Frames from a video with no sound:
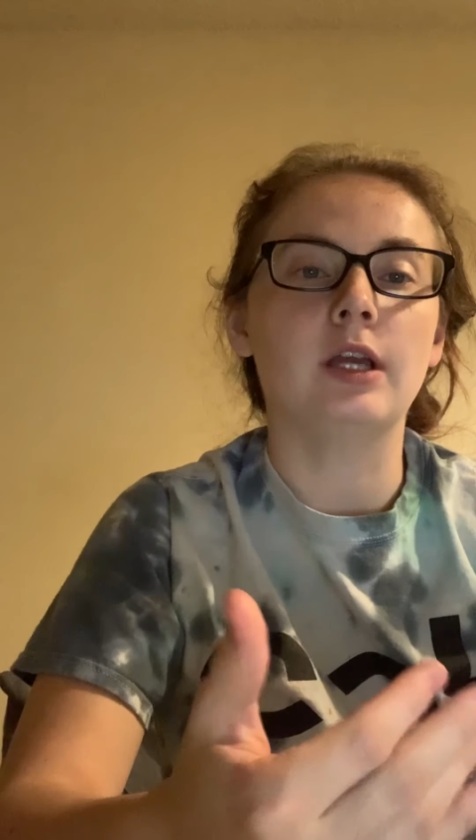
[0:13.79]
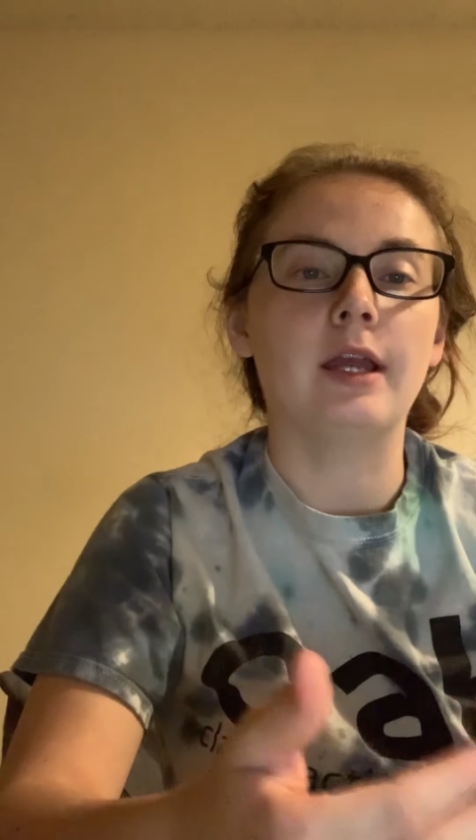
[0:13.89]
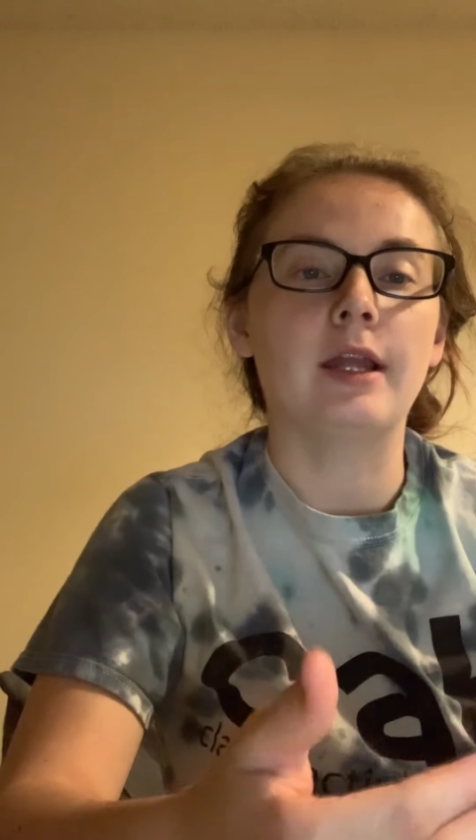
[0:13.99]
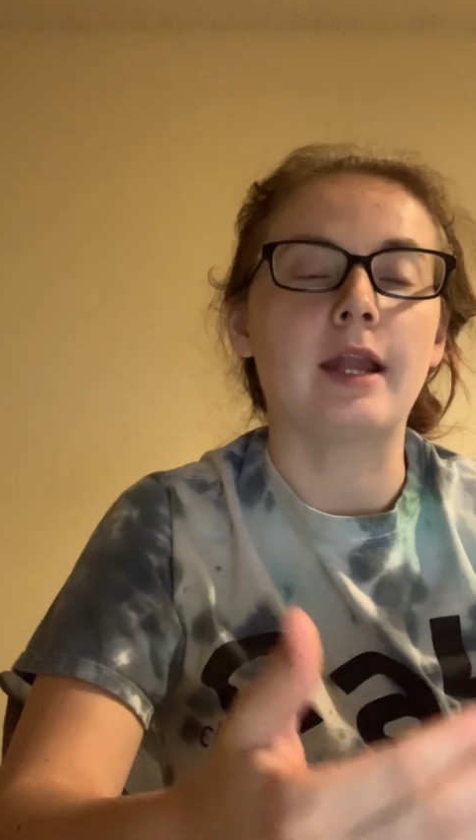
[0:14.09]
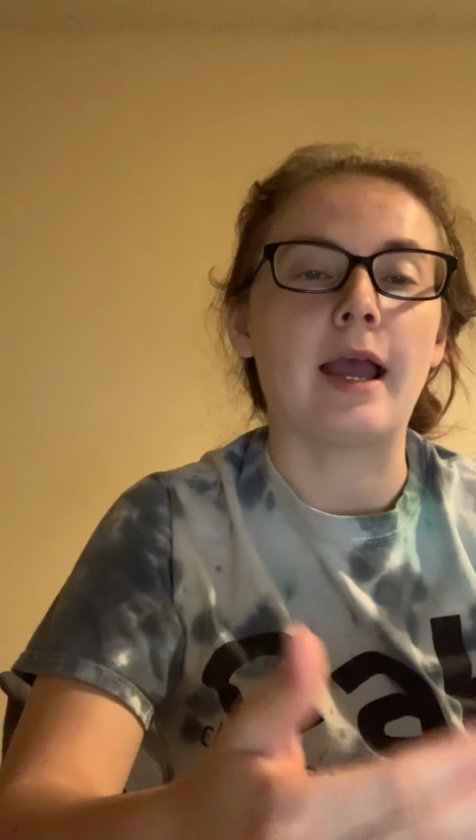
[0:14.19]

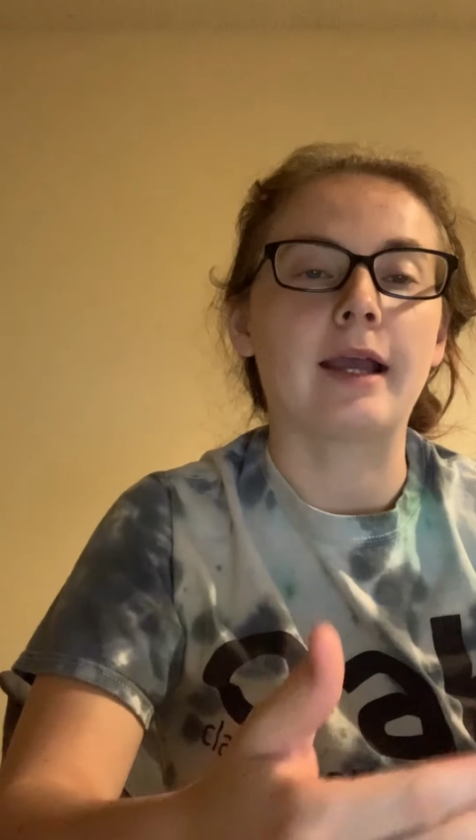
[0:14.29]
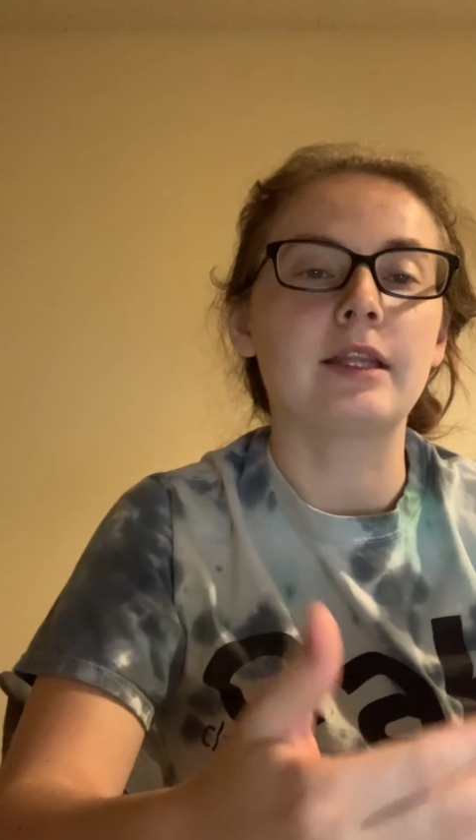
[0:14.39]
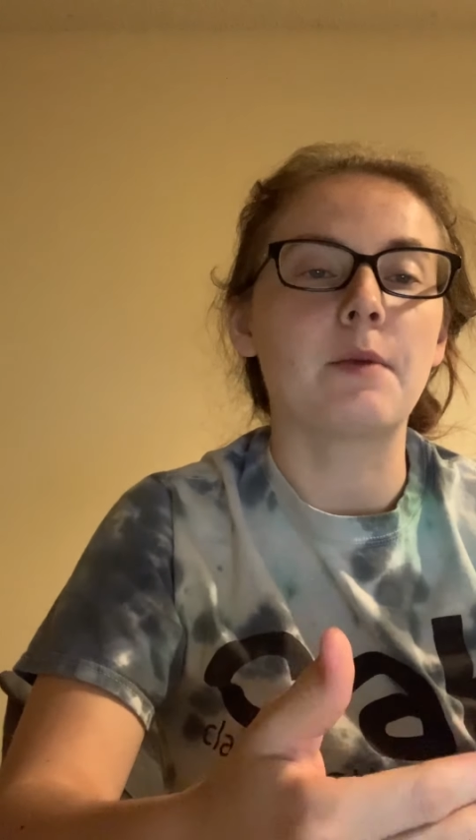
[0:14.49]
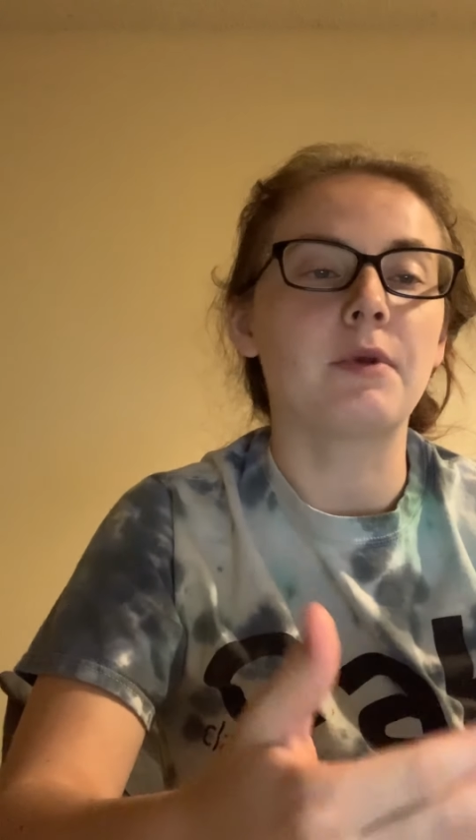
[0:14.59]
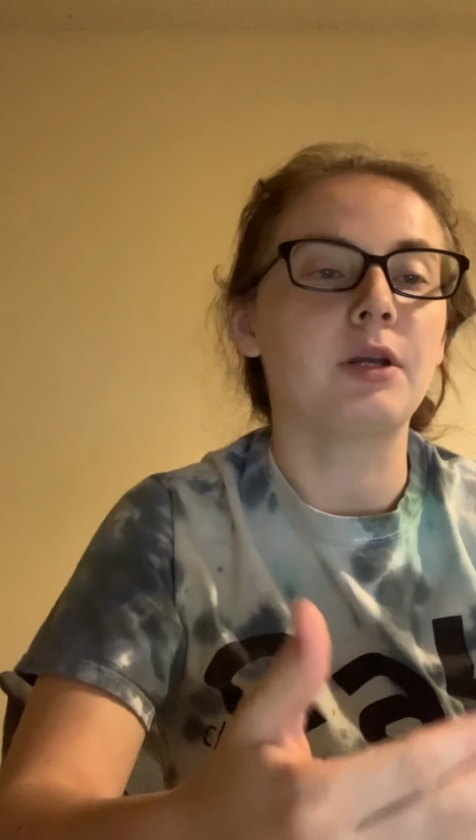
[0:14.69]
in
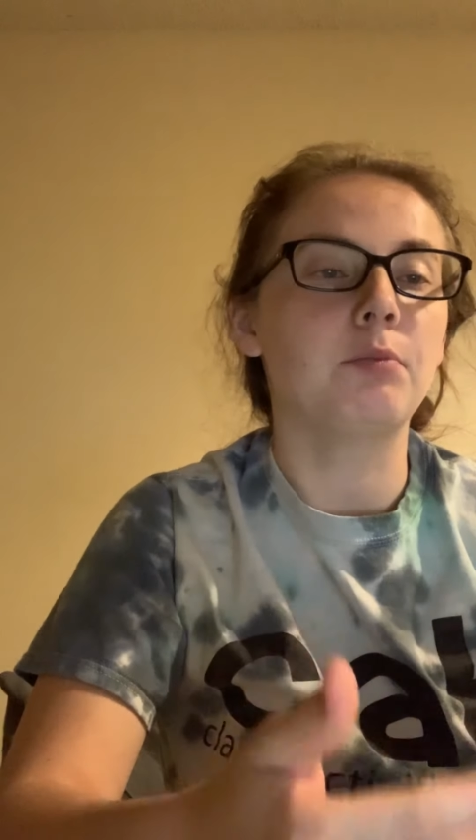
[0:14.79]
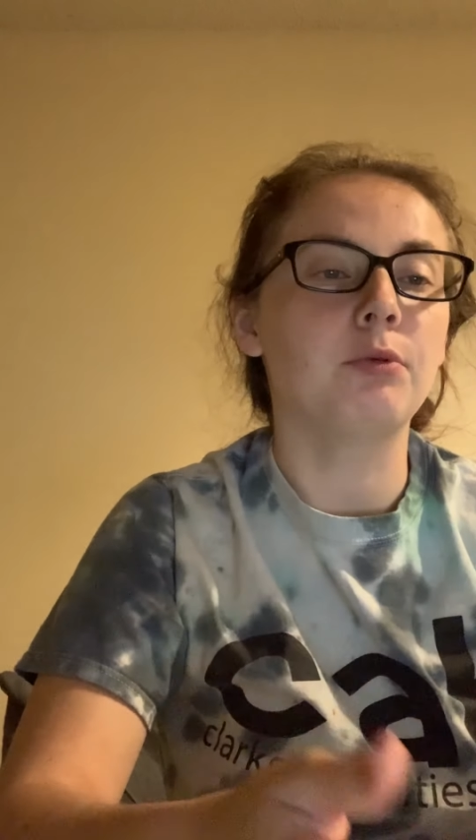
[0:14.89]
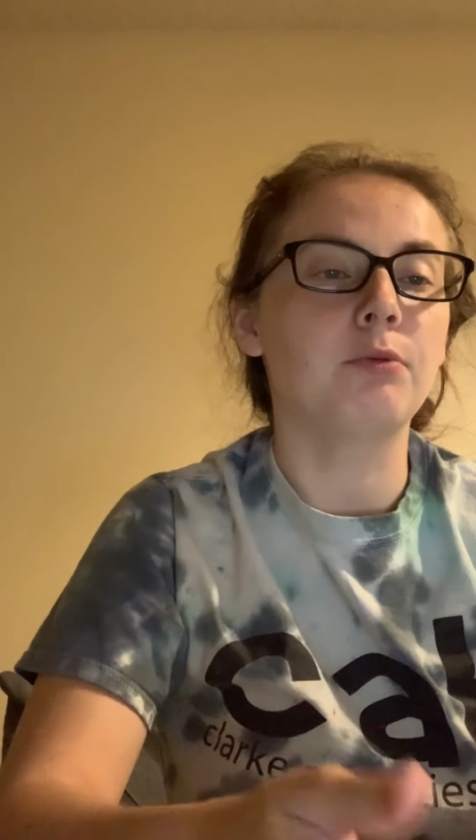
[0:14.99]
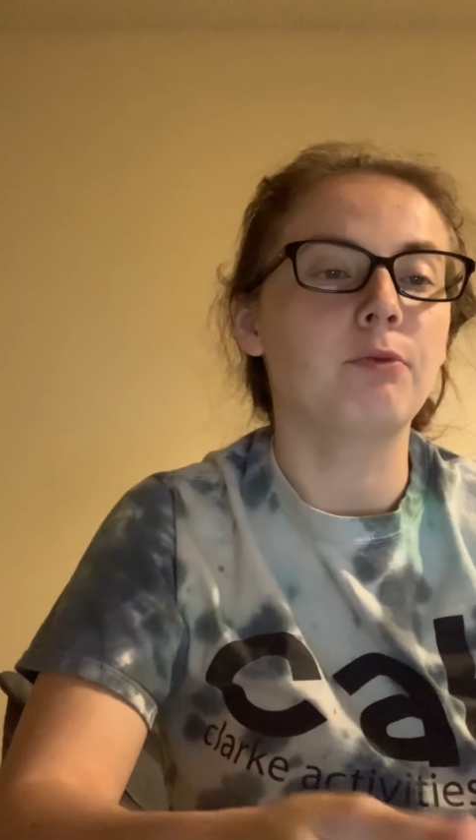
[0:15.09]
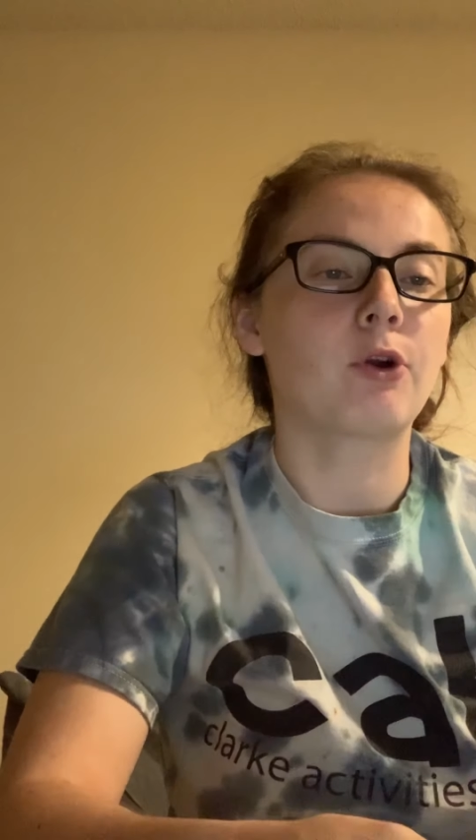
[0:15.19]
academic
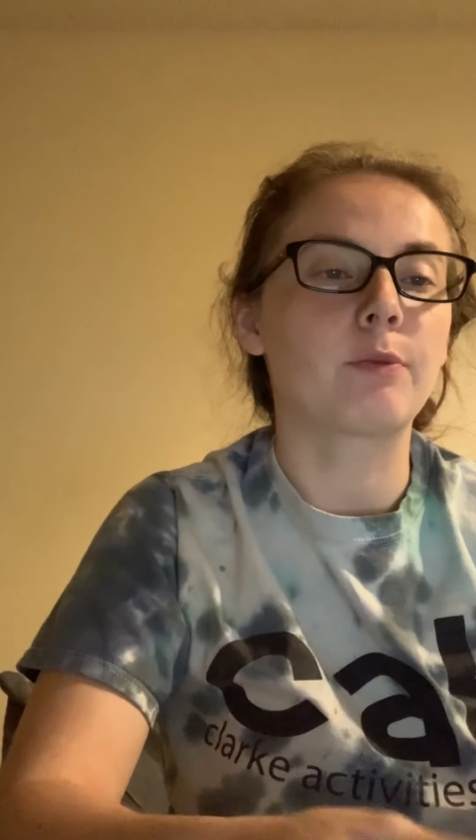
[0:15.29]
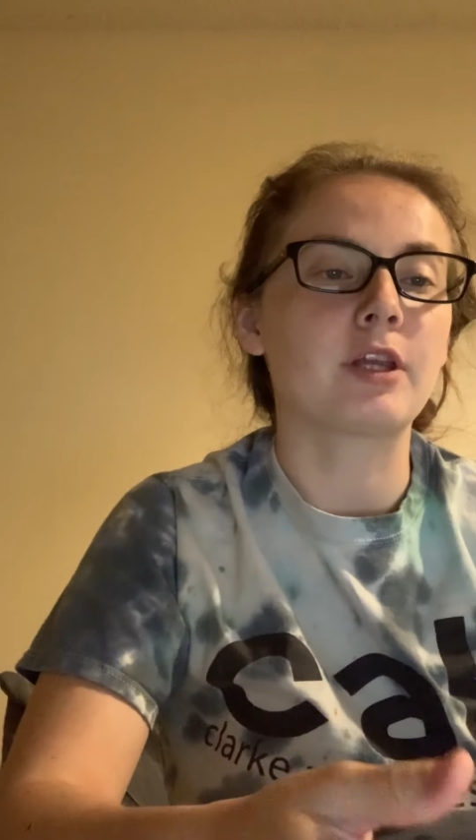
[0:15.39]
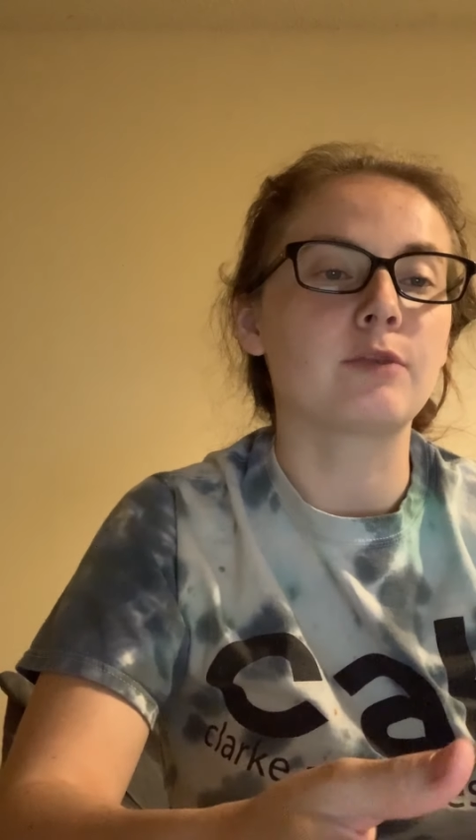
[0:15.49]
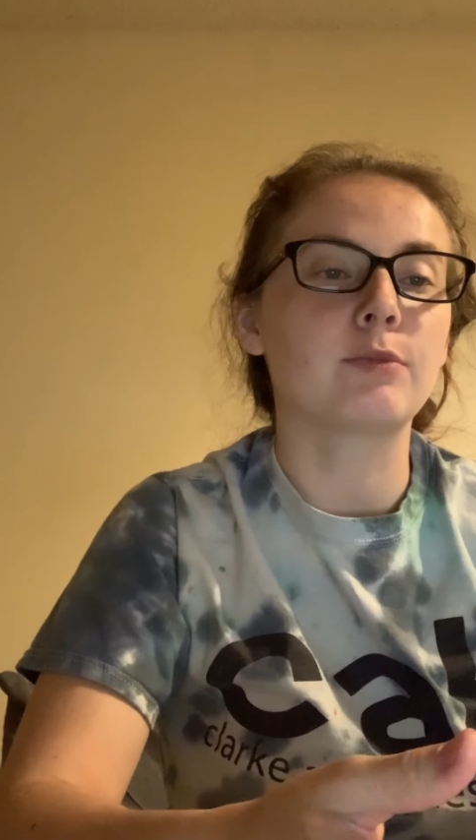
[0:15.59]
performance